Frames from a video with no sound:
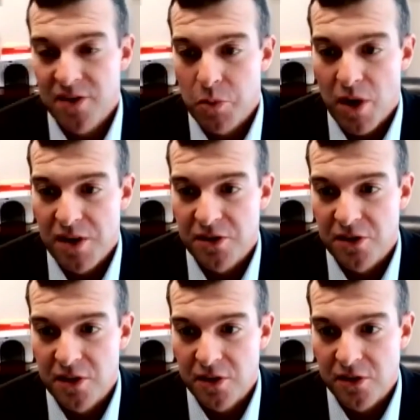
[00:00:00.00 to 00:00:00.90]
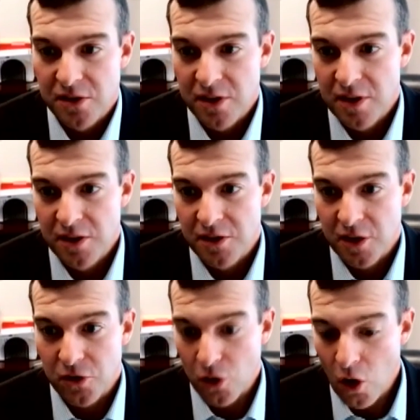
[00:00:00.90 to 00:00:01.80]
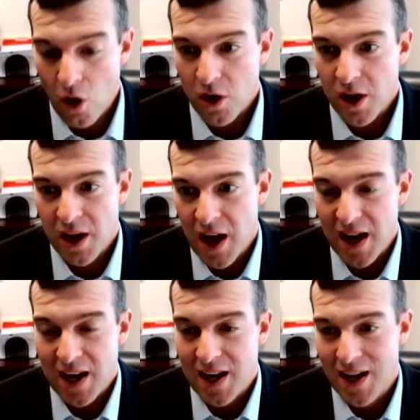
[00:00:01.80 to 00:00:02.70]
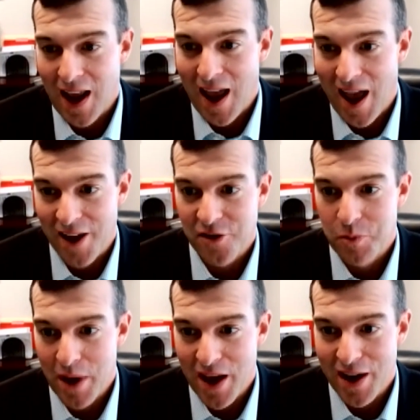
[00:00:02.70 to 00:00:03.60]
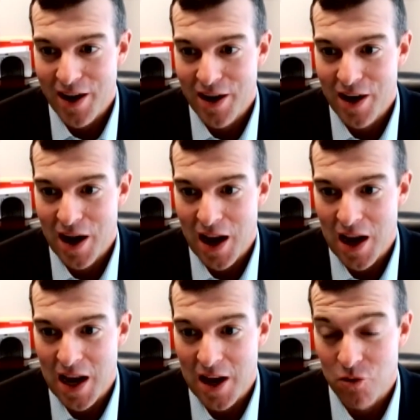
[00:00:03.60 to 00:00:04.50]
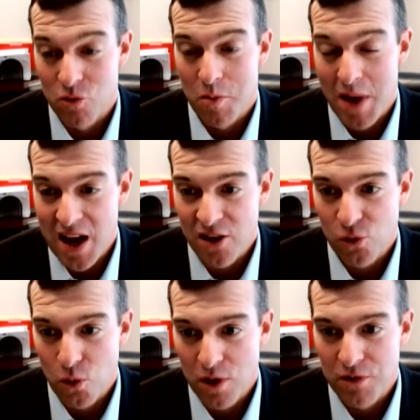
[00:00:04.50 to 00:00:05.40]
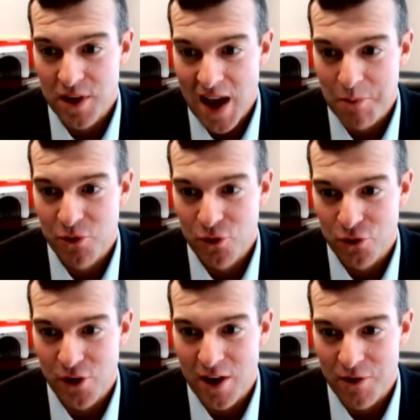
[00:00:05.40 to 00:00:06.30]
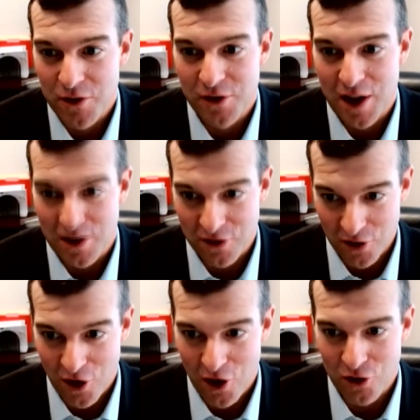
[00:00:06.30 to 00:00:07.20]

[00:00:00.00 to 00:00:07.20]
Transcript: not surprised to see the statistics at all. Connecticut has been and remains one of the absolute safest states in the